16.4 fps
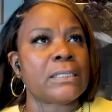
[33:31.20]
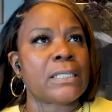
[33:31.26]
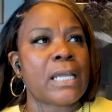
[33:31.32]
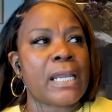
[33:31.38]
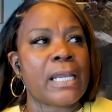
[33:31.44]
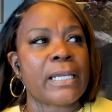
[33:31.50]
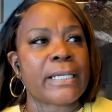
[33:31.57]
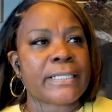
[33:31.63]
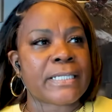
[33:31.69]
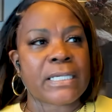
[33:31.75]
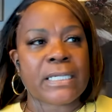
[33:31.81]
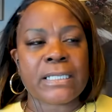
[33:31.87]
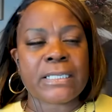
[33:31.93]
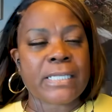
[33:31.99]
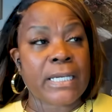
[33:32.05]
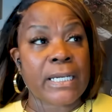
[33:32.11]

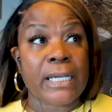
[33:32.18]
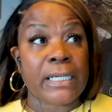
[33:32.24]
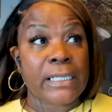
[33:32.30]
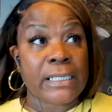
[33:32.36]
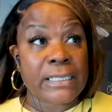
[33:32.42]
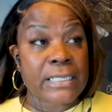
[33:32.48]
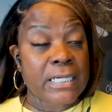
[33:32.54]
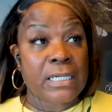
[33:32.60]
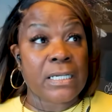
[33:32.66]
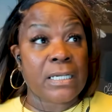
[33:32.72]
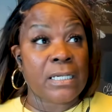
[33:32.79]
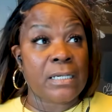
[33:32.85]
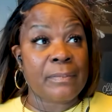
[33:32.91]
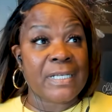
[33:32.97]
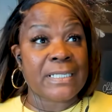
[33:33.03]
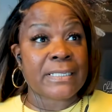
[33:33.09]
AT to any
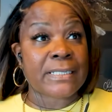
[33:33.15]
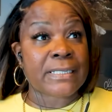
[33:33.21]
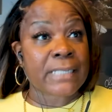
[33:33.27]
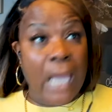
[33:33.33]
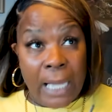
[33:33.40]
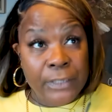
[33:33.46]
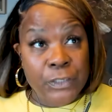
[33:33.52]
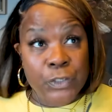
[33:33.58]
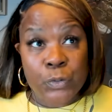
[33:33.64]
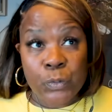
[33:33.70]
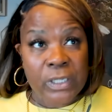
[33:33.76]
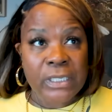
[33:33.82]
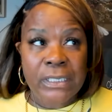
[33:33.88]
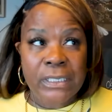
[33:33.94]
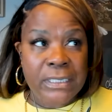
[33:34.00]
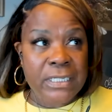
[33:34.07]
team and Satu to
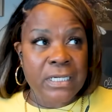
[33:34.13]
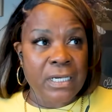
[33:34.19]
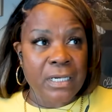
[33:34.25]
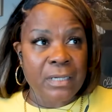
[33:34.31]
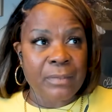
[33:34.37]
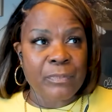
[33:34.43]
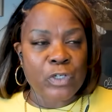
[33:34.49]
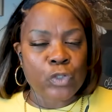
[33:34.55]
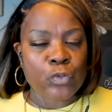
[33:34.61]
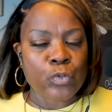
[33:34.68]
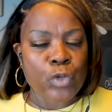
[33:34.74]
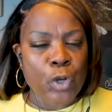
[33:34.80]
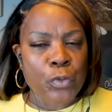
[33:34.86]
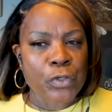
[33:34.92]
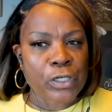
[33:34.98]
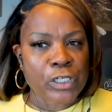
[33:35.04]
any team,
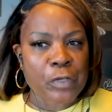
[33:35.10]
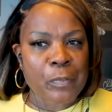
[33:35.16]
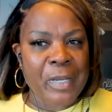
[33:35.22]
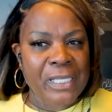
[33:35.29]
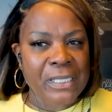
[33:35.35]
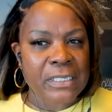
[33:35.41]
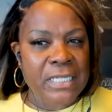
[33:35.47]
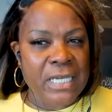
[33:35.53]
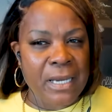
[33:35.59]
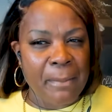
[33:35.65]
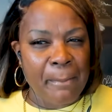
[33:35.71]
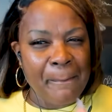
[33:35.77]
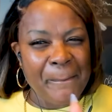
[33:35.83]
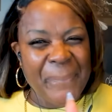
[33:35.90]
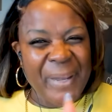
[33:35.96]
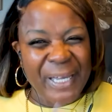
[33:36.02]
they're going to make the
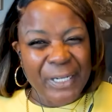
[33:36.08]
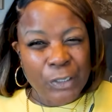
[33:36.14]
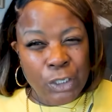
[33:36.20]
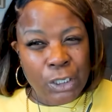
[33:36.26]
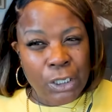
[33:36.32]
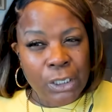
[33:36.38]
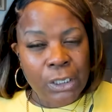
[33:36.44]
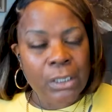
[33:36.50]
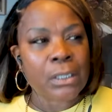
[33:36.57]
team better.